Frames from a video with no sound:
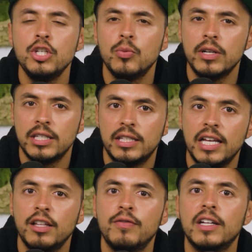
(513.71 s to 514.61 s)
AG1 is a
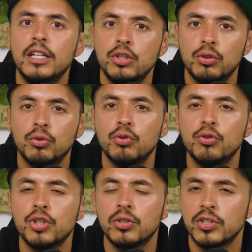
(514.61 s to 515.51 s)
daily foundational
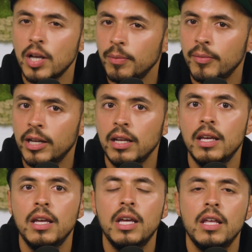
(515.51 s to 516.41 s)
nutritional supplement
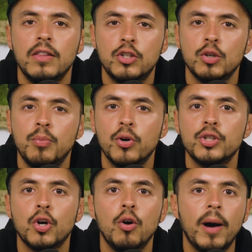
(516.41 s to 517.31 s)
that
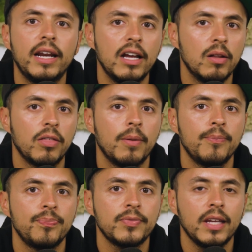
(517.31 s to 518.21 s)
supports your whole body health.
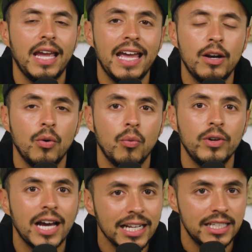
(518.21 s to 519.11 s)
And
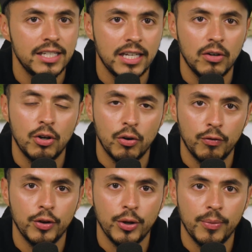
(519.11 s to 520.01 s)
we got a discount
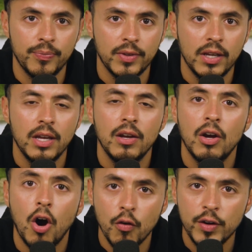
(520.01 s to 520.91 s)
code for you
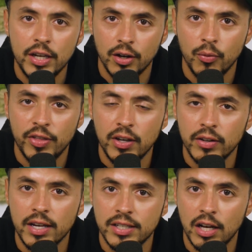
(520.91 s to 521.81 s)
over here with
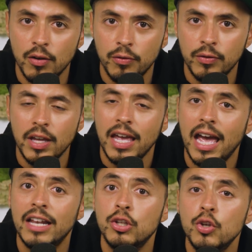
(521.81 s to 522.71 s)
Heal Thyself,
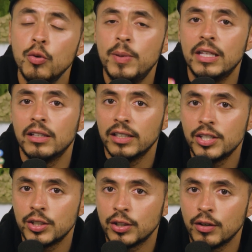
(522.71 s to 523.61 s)
and you being the
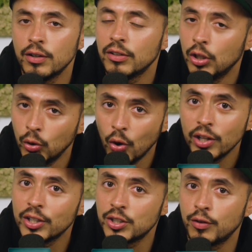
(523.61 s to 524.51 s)
listener, the
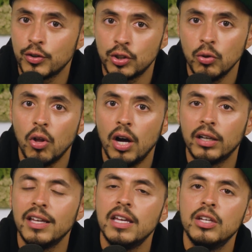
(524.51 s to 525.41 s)
loyal listener for so
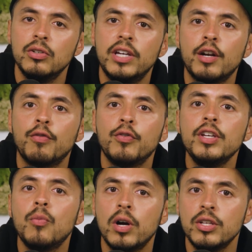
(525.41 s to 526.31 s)
long, you get a
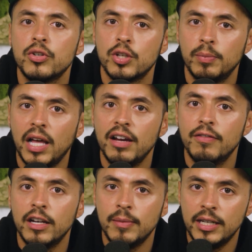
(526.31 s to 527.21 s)
free one year supply
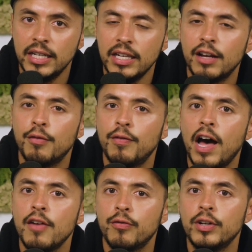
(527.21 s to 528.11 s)
of vitamin D and
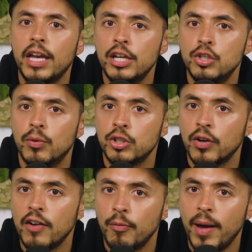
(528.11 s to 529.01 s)
five free AG1
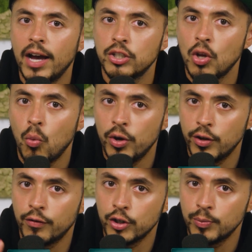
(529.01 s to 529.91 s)
travel packs
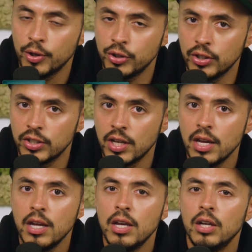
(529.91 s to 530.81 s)
with your first purchase.
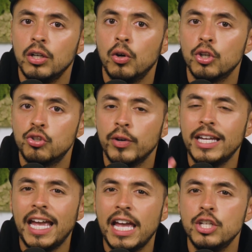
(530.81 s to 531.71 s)
Go to
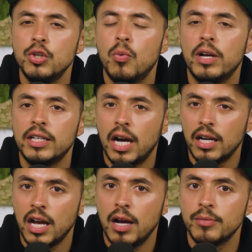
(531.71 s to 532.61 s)

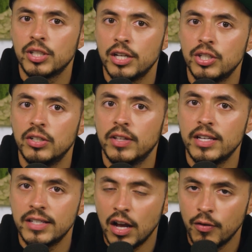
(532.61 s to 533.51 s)
drinkag1.com slash heal
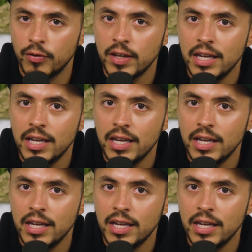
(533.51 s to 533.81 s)
thyself.